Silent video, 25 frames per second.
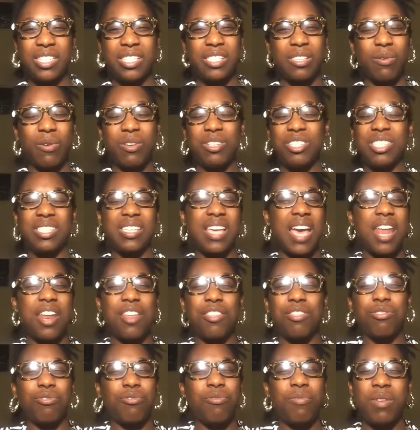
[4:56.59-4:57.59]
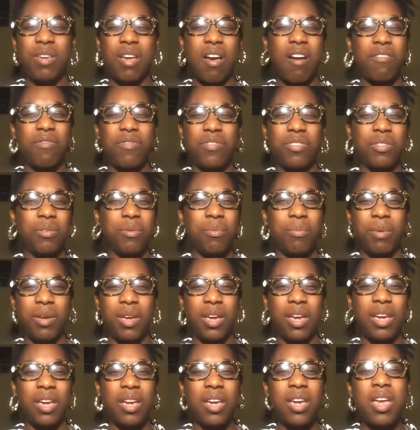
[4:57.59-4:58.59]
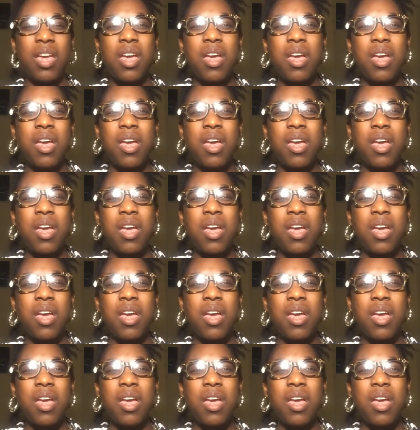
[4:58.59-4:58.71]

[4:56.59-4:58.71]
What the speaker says: So it just kind of threw me off a little bit.